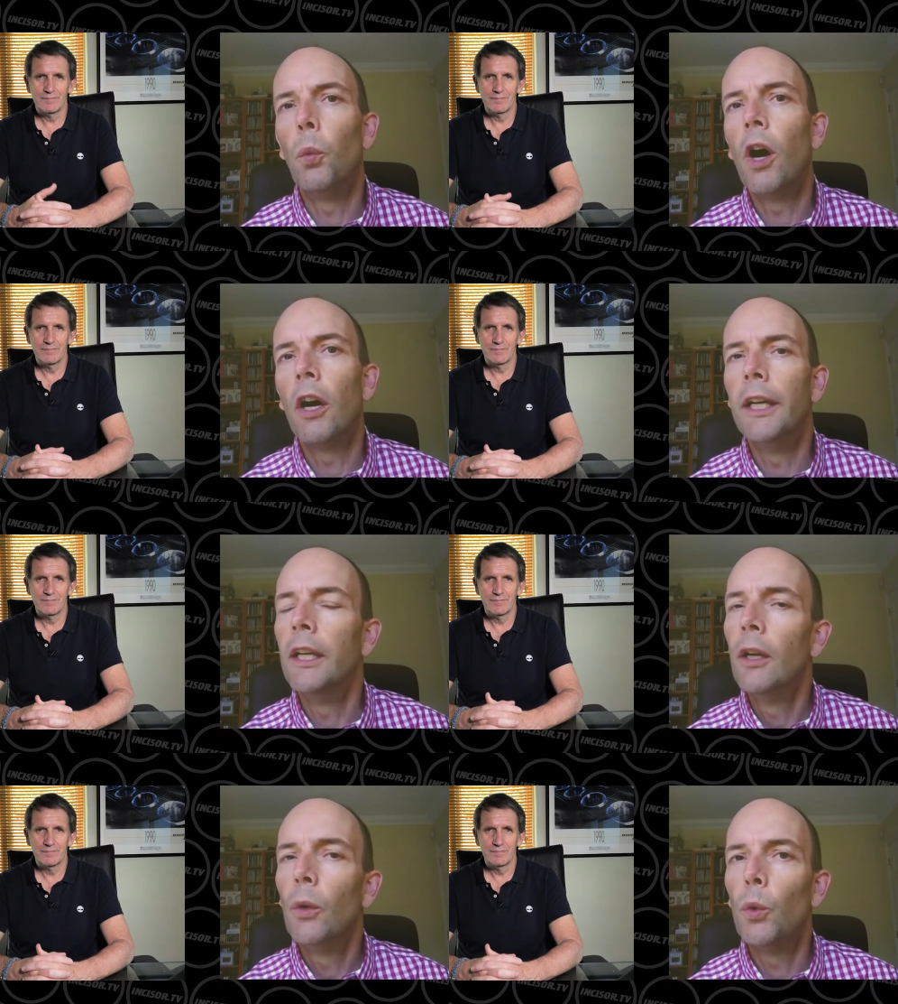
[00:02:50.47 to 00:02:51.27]
Speaker 1: why
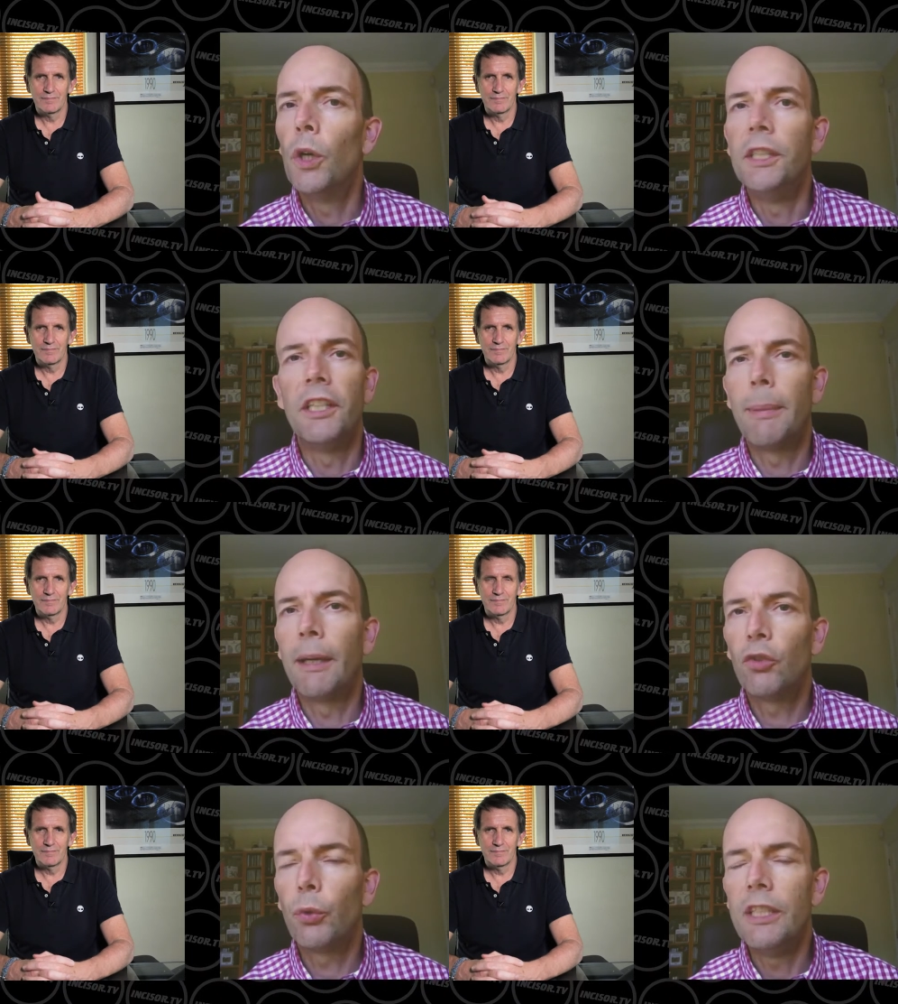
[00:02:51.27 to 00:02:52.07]
we're only at
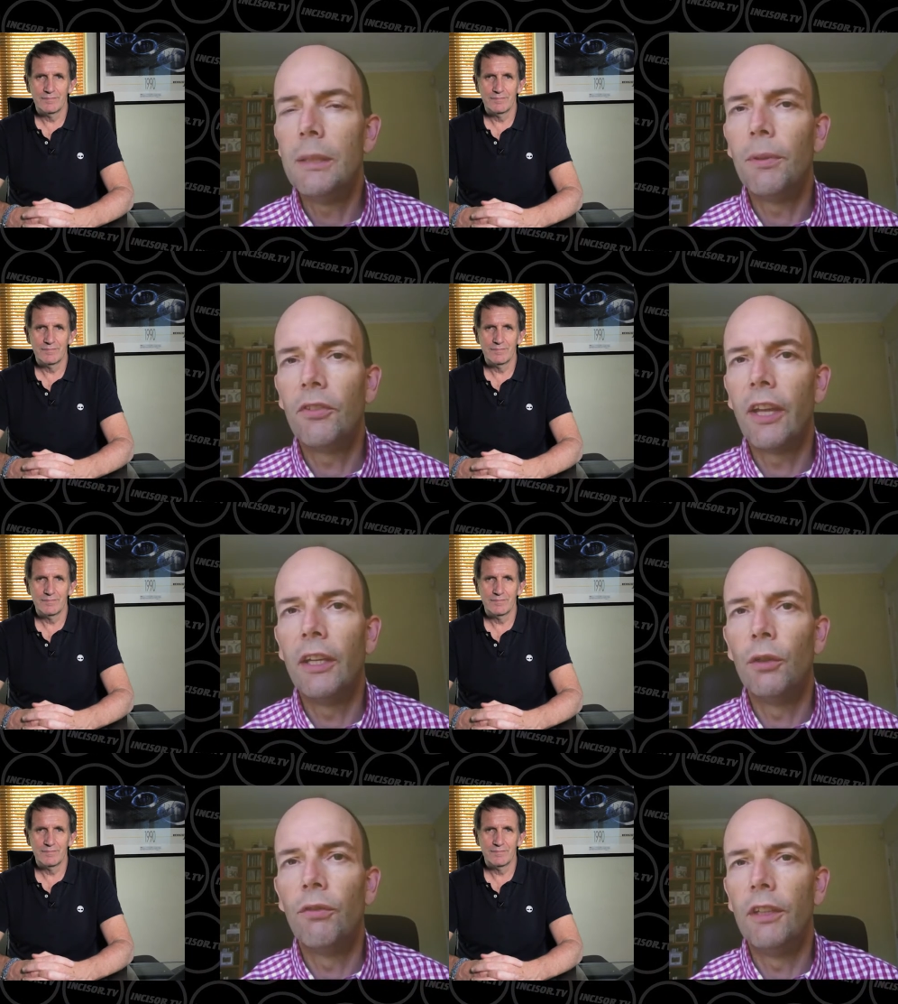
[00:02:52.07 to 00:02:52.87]
about
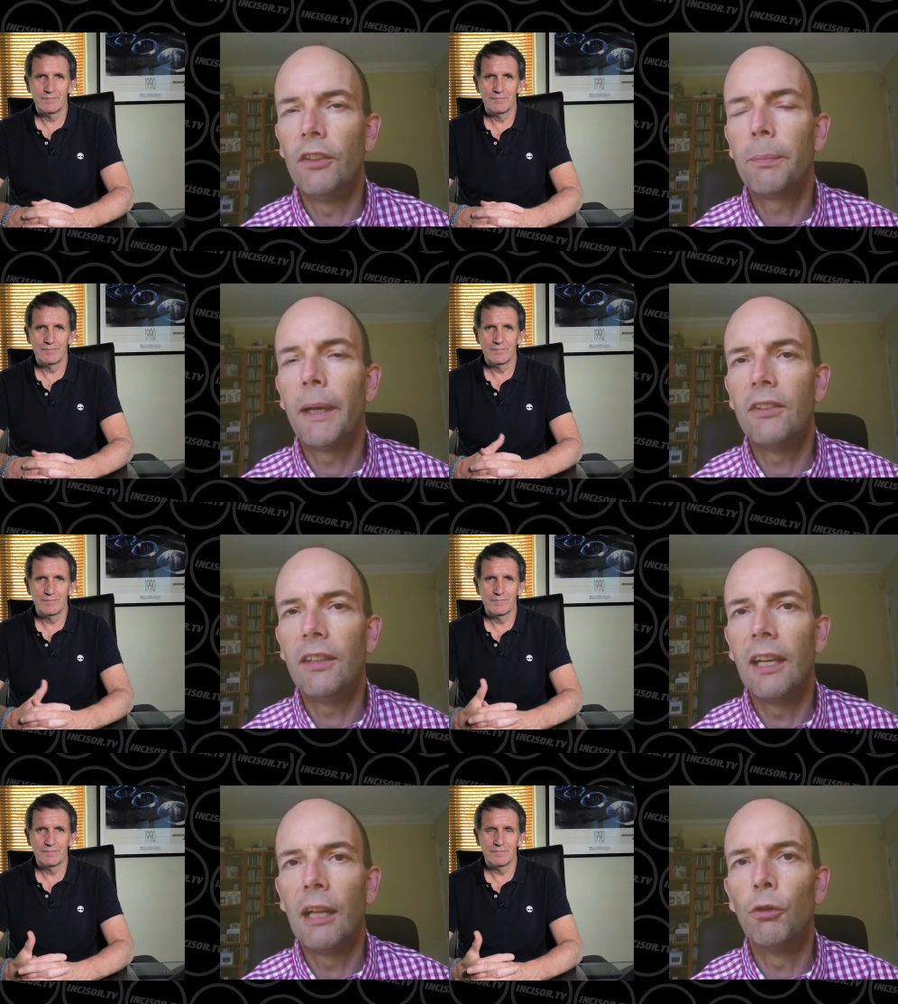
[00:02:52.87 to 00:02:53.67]
20% of the
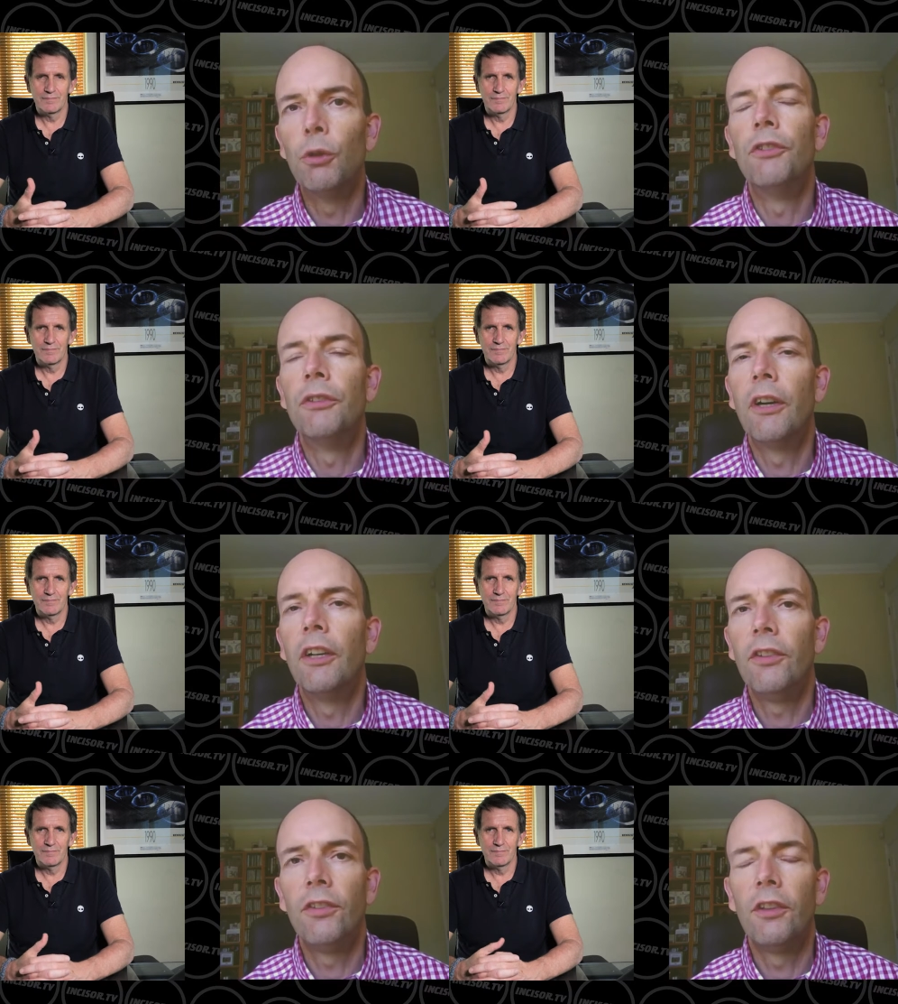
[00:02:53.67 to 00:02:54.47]
expected level of
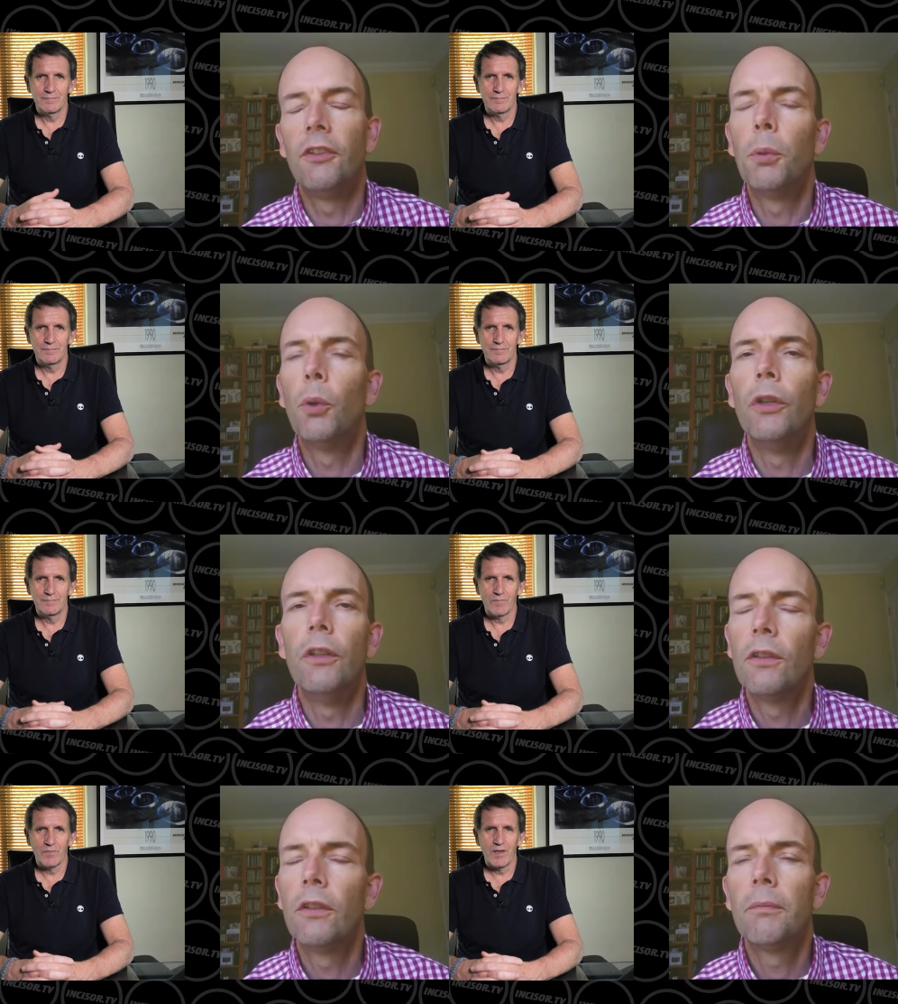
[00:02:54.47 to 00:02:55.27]
devices at this
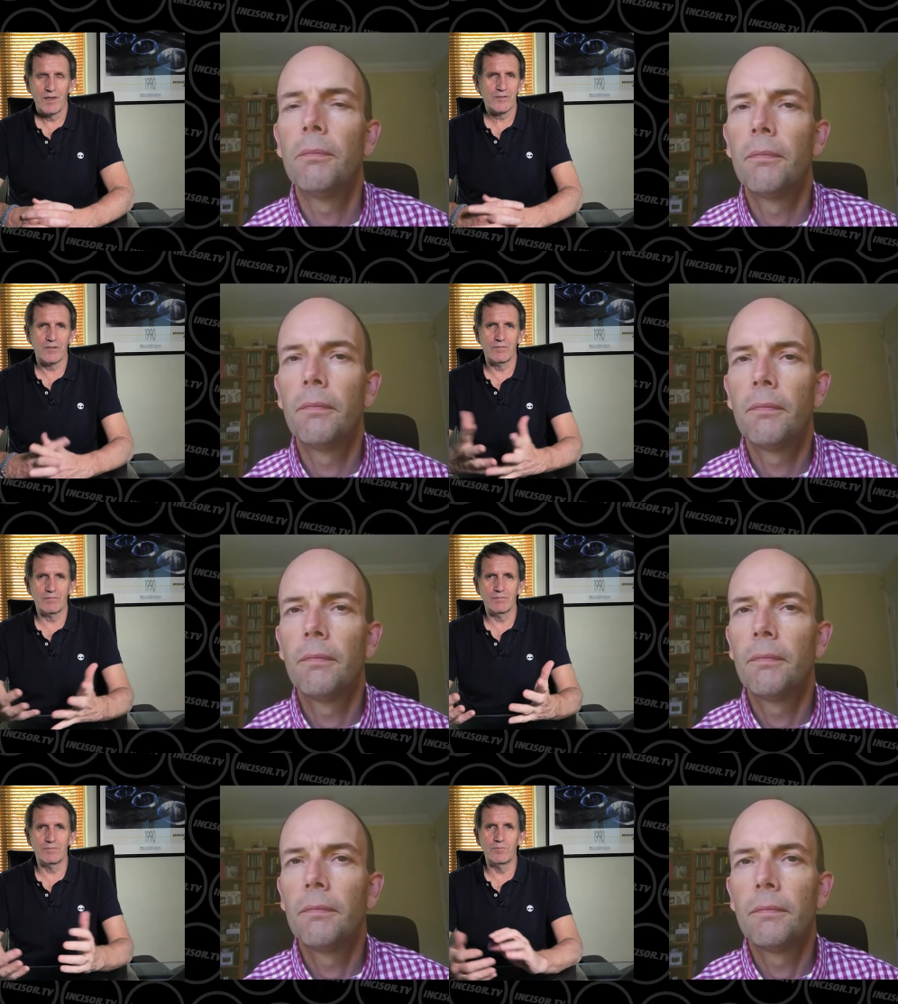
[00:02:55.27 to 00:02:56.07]
point.
Speaker 2: So
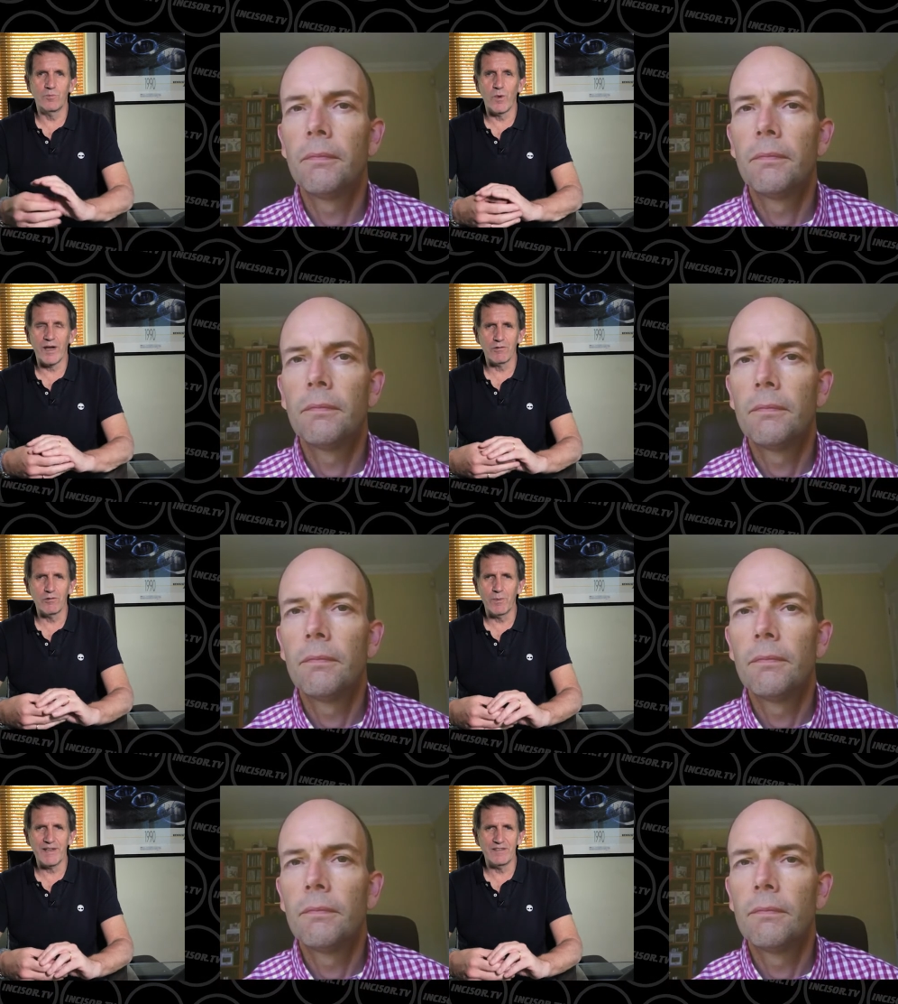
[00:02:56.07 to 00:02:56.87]
where
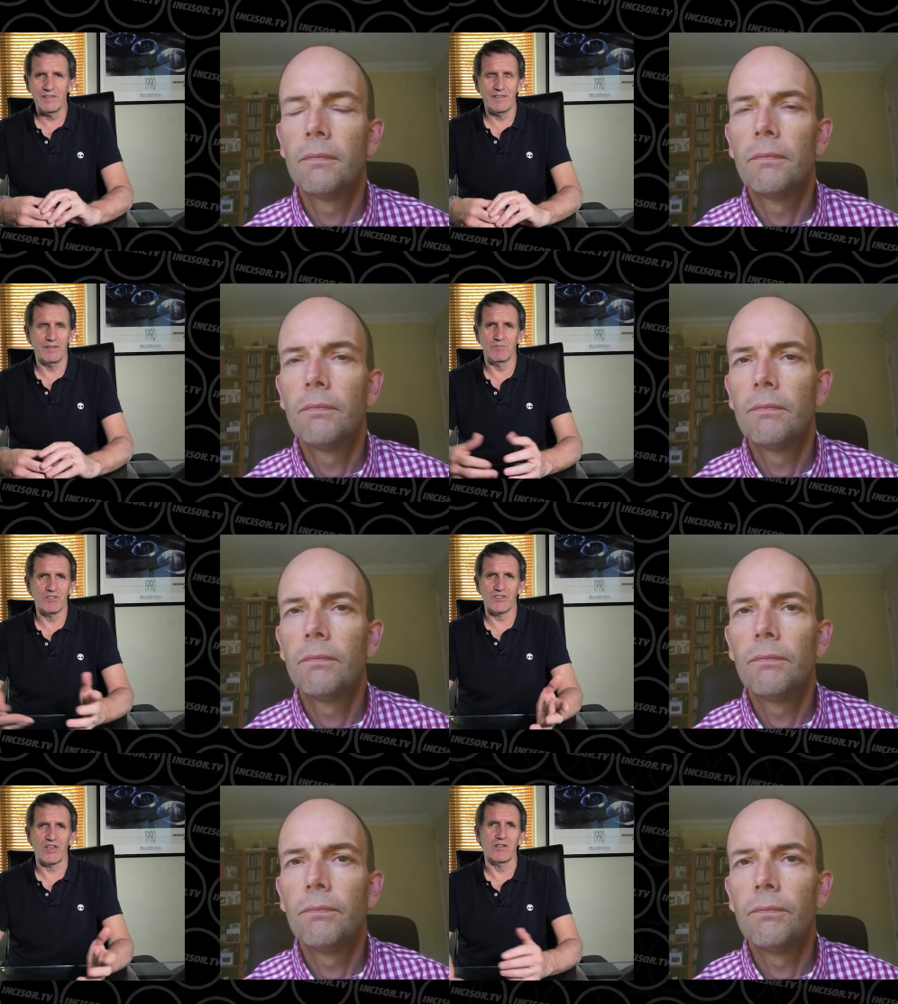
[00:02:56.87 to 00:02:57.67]
or when did
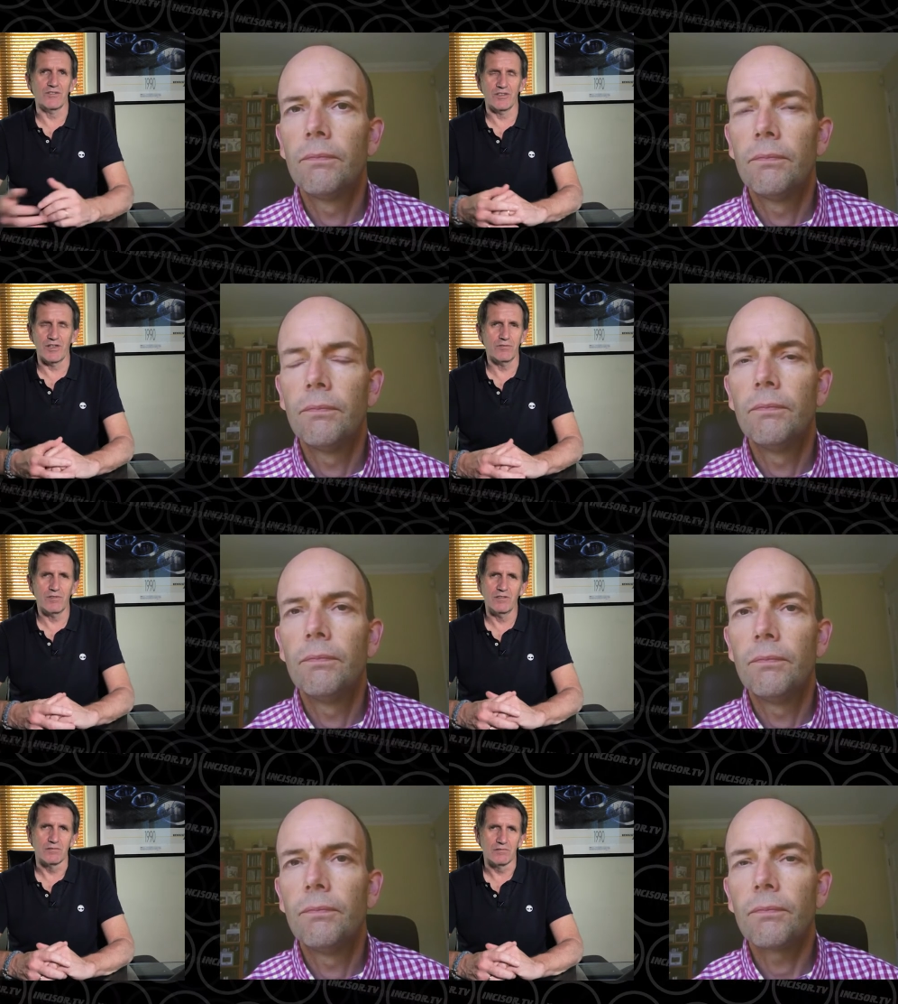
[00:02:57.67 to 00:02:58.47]
it start to go
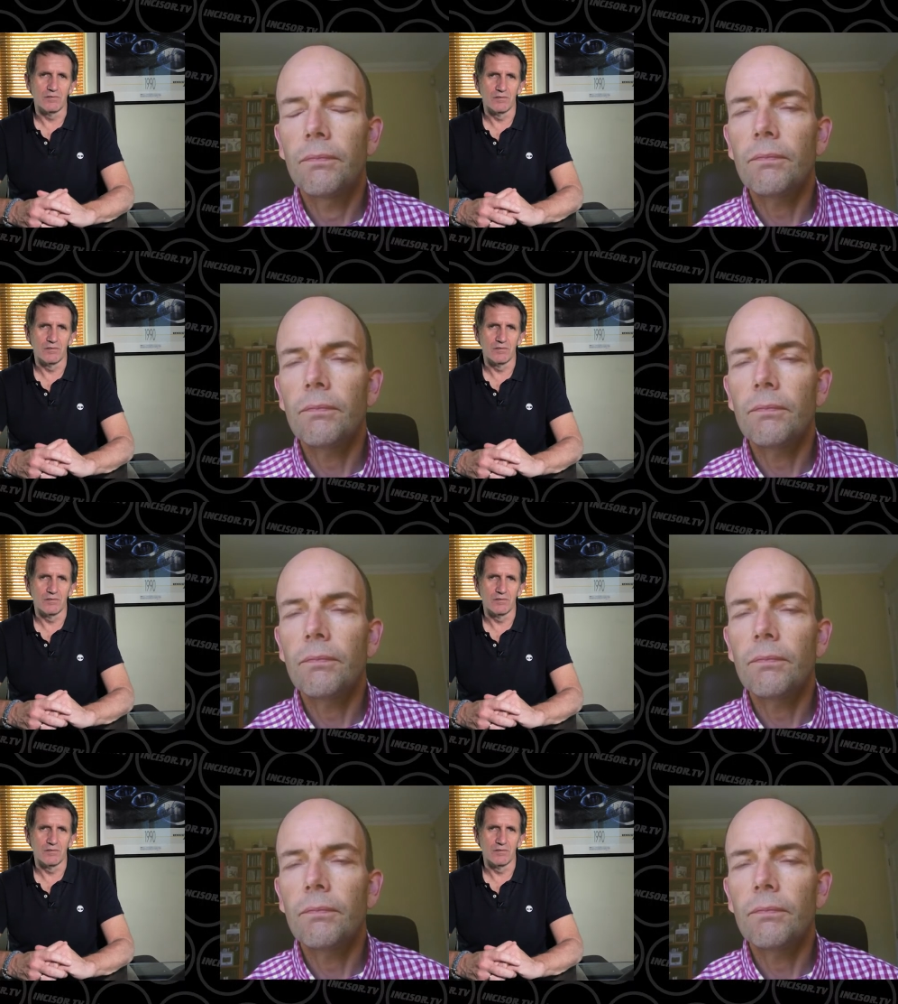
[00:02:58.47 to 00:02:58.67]
wrong?